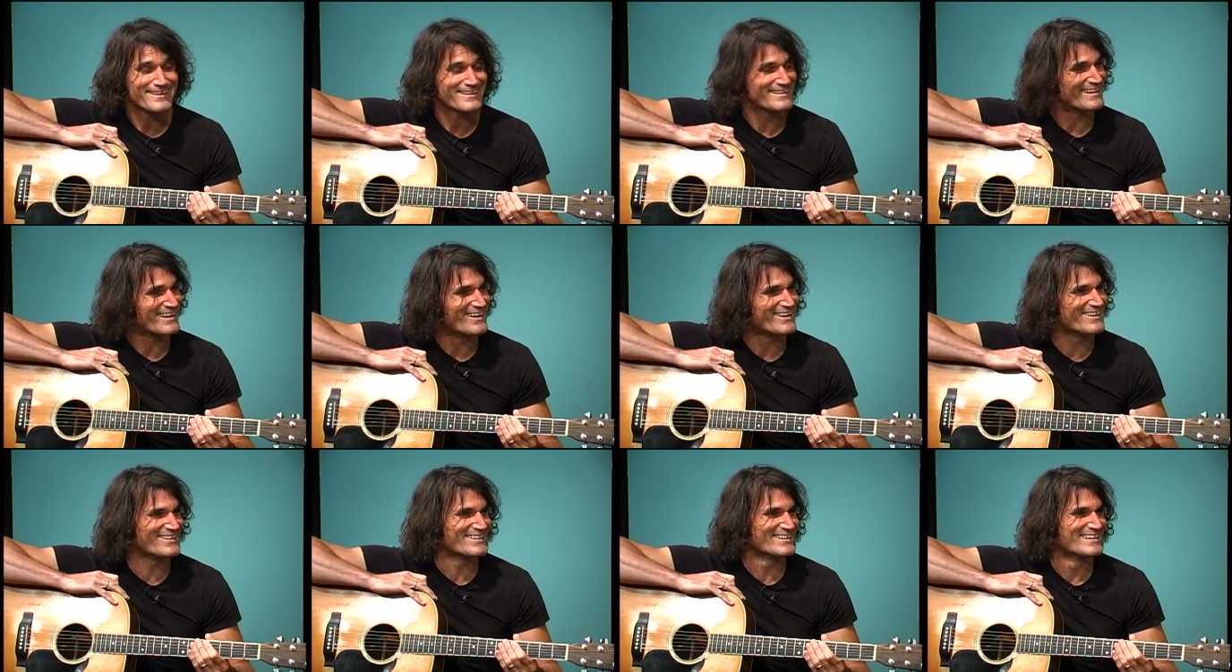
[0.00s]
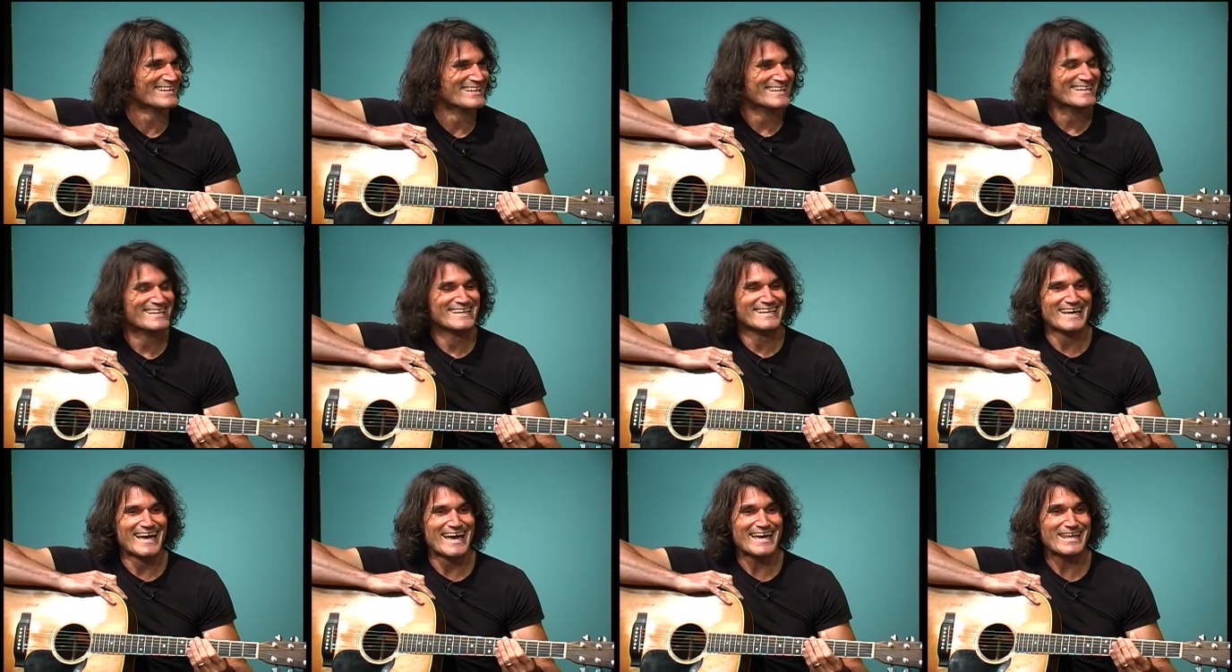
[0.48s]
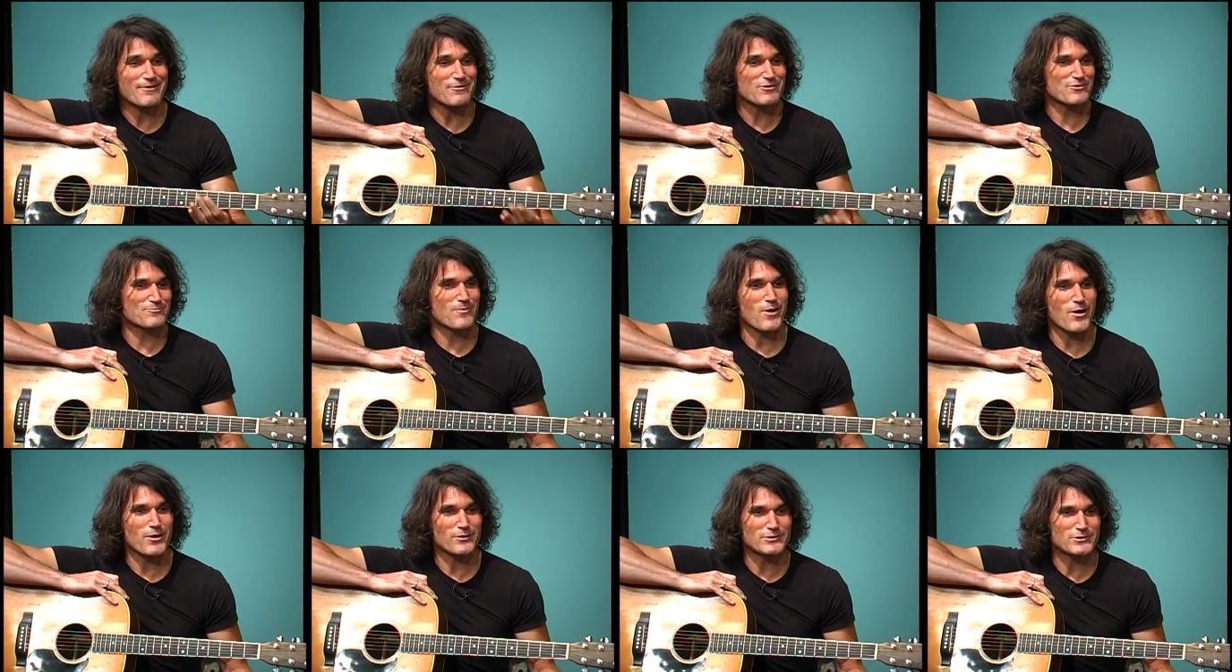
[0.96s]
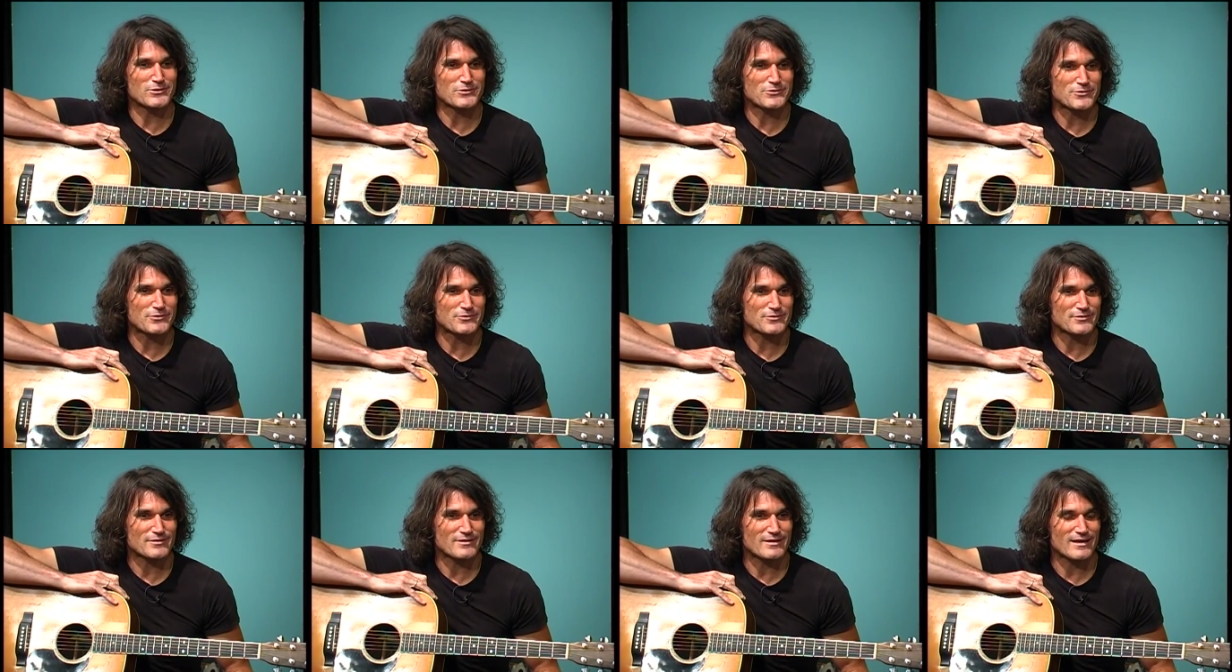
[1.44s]
You know? and it was Martin
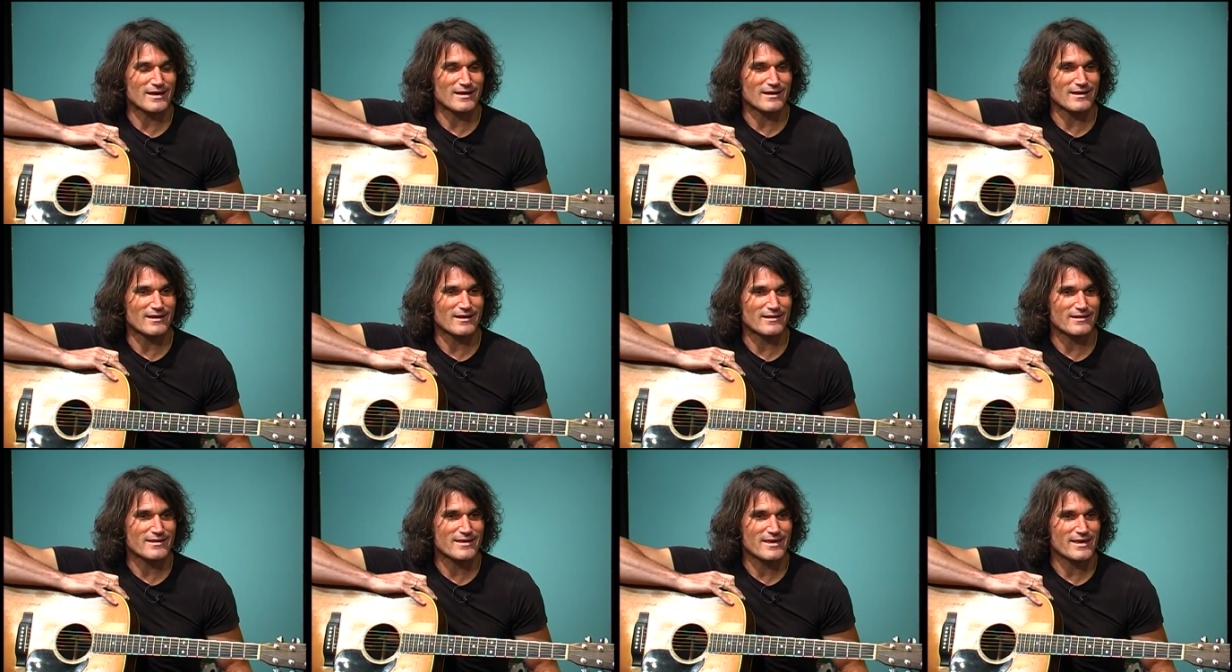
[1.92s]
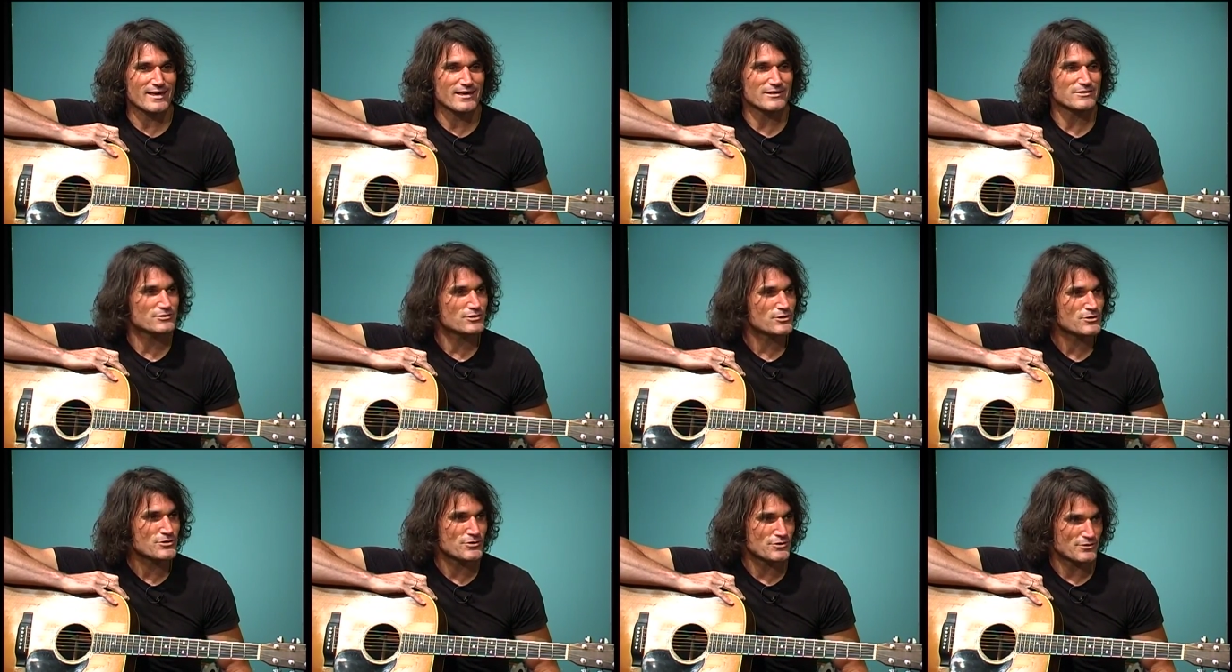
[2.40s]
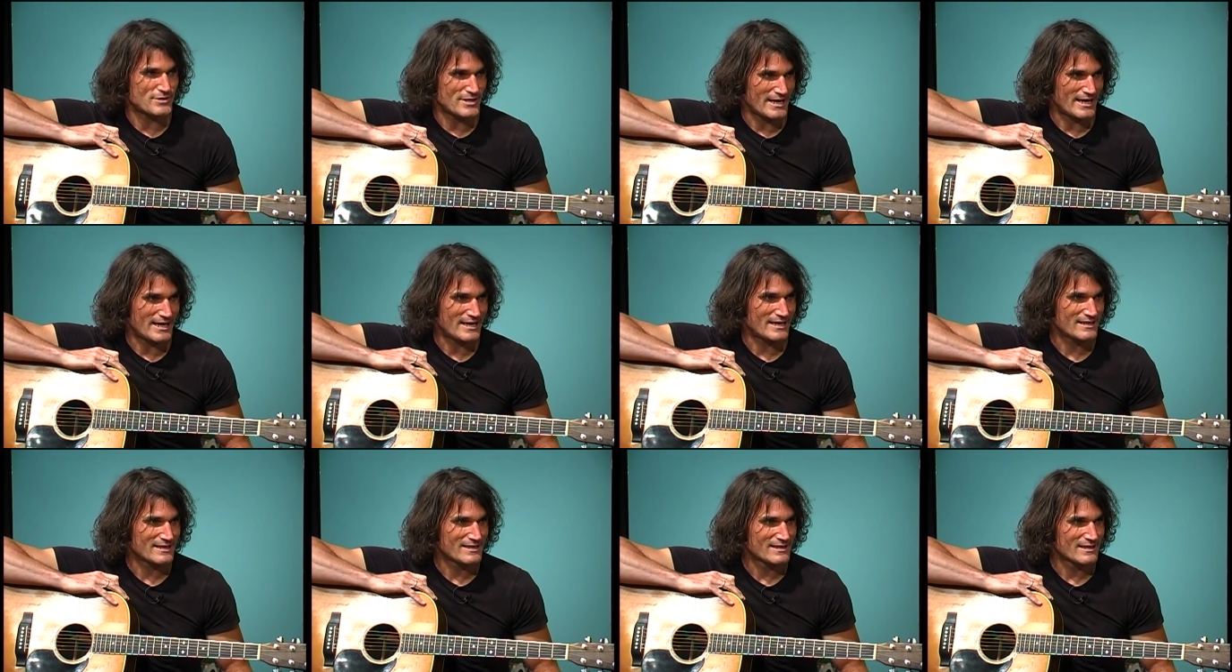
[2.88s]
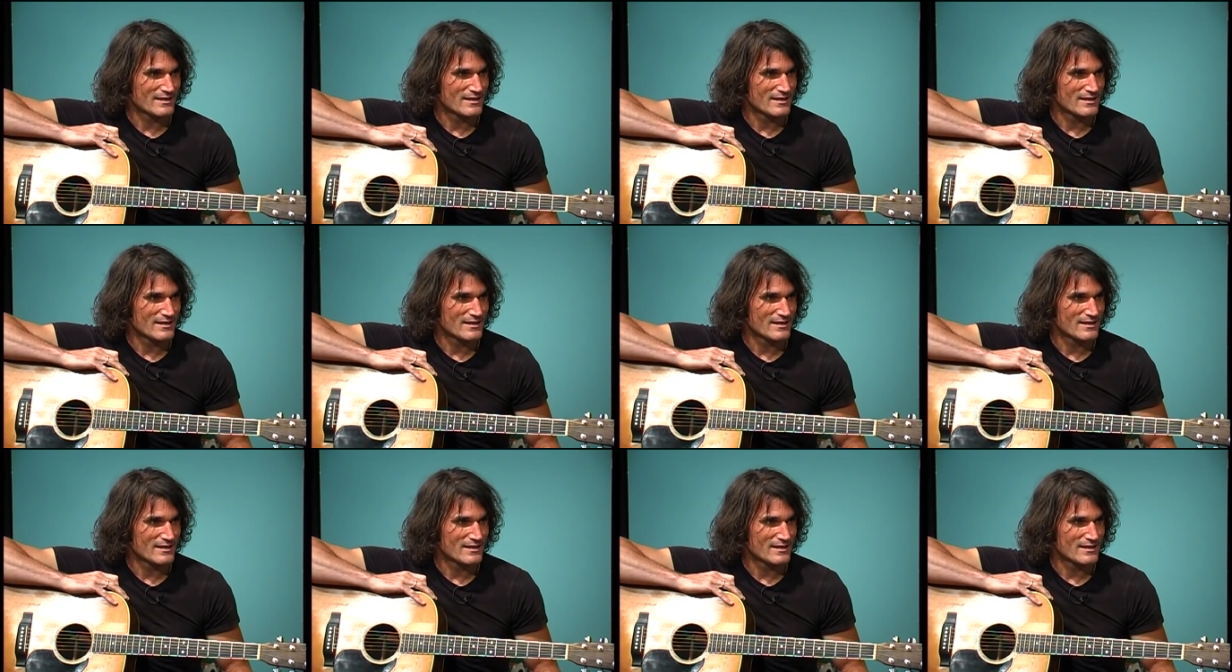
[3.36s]
Luther uh, King Jr. Day.